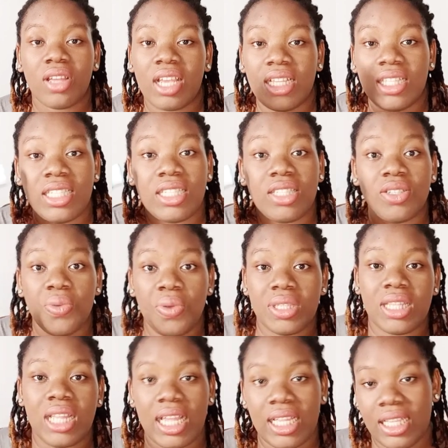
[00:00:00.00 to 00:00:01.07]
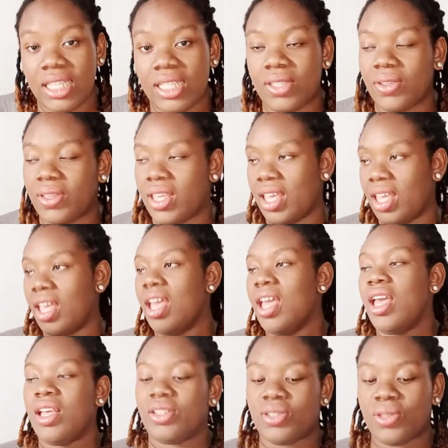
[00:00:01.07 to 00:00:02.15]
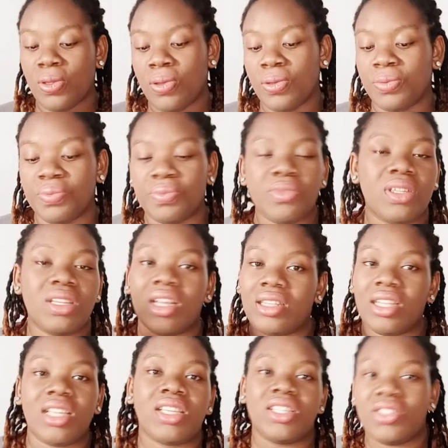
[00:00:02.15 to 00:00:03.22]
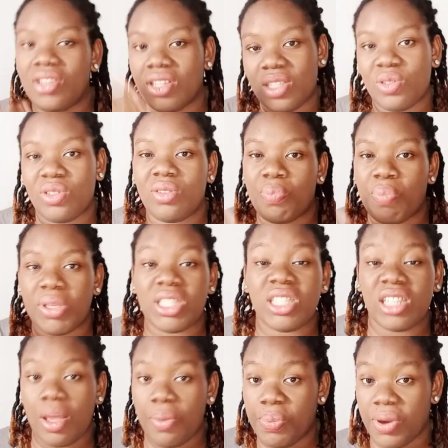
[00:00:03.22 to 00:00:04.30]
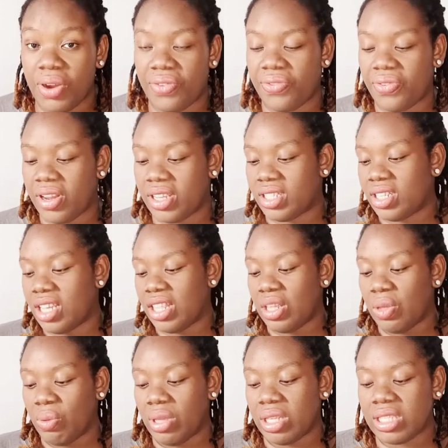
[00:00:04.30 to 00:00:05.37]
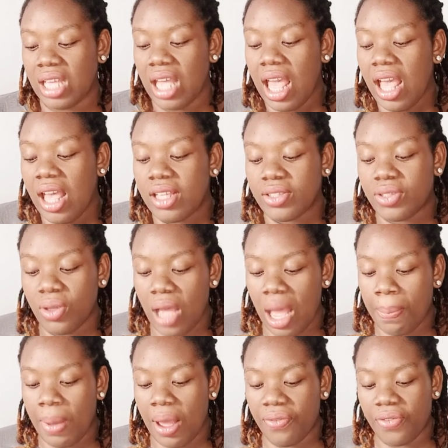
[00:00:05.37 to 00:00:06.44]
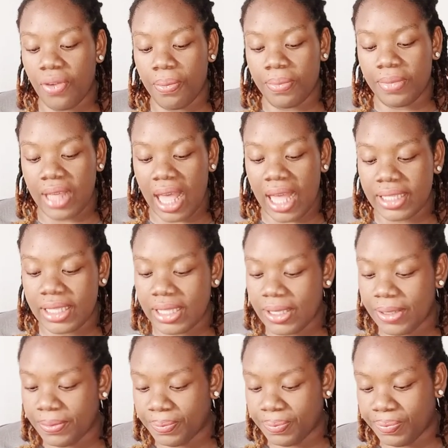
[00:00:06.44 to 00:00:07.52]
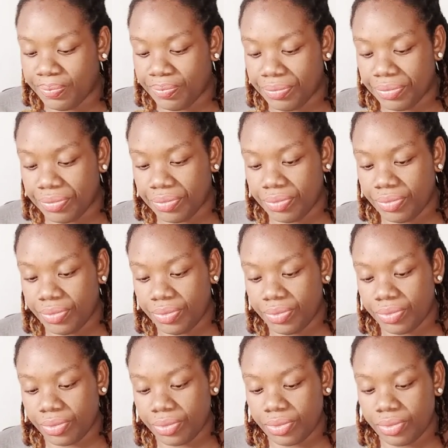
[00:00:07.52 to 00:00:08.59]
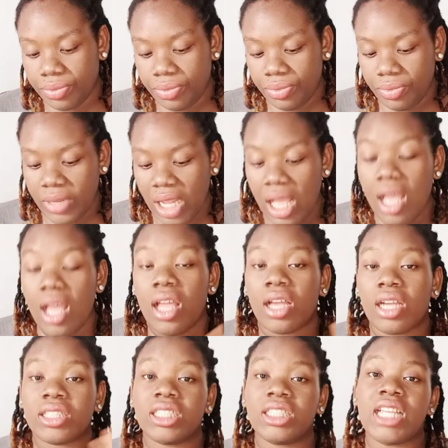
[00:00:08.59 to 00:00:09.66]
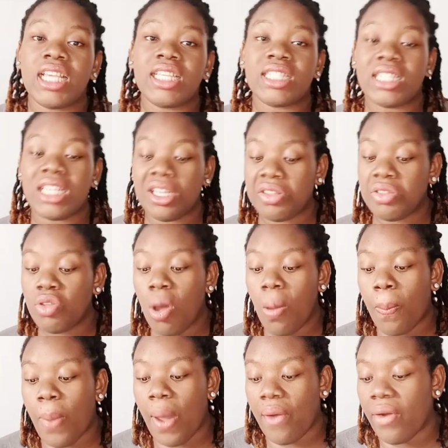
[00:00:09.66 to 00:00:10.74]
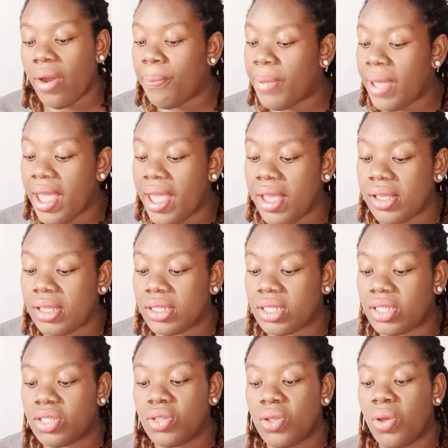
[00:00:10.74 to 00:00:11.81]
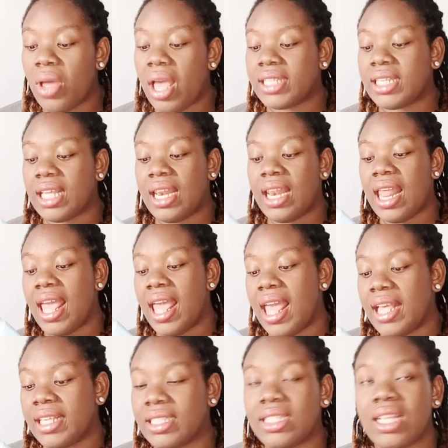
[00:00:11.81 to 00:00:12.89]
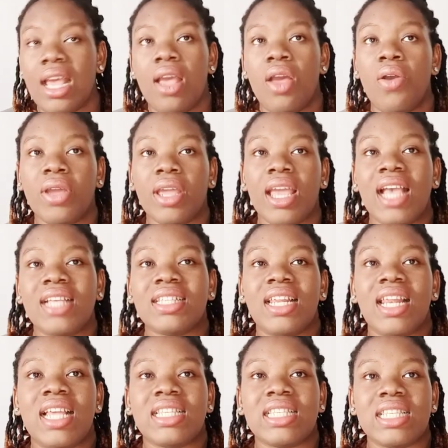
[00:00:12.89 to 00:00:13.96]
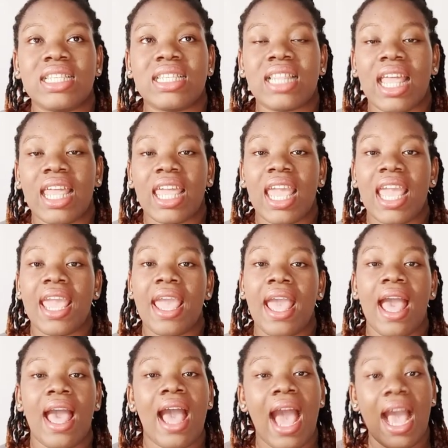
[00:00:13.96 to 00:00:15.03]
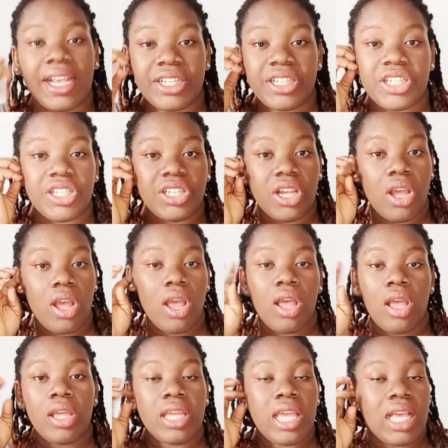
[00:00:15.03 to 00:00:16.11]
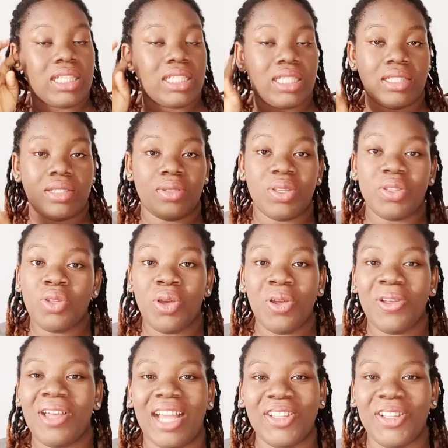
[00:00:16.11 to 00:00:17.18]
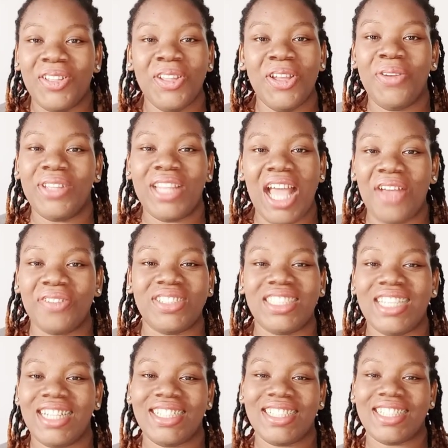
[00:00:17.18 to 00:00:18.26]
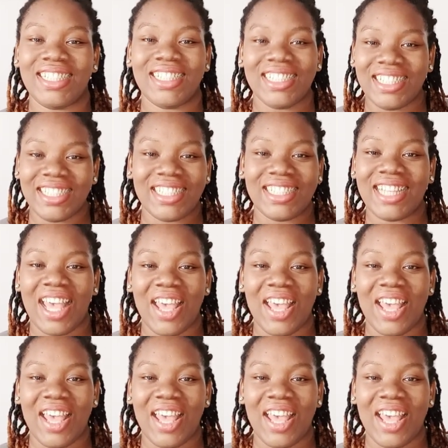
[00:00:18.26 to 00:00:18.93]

lock it, it's always like this, okay? So I think it's just personal preference anyways. So apart from that, the next thing, no parabens, no SLS. Okay, SLS is like a harsh, yes, no, I don't know whether I've shared it